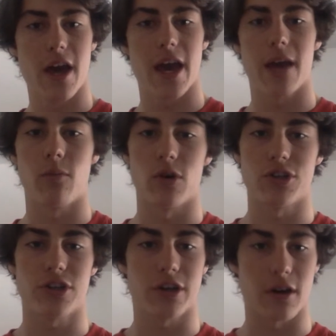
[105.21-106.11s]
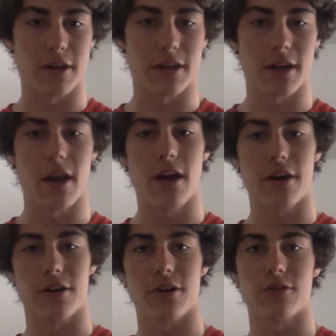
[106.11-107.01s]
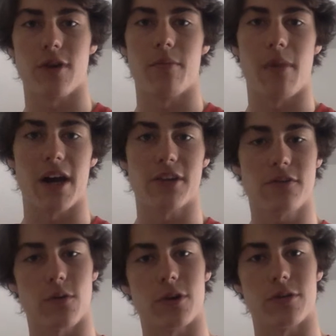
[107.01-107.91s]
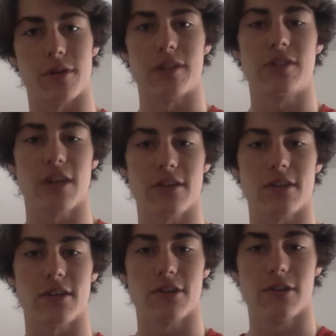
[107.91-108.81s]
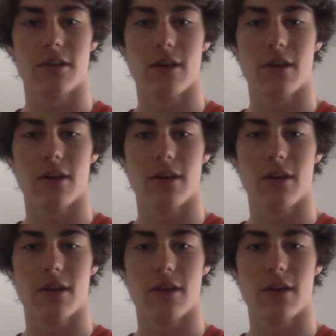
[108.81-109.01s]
and moisture content occurs around -4 degrees Celsius.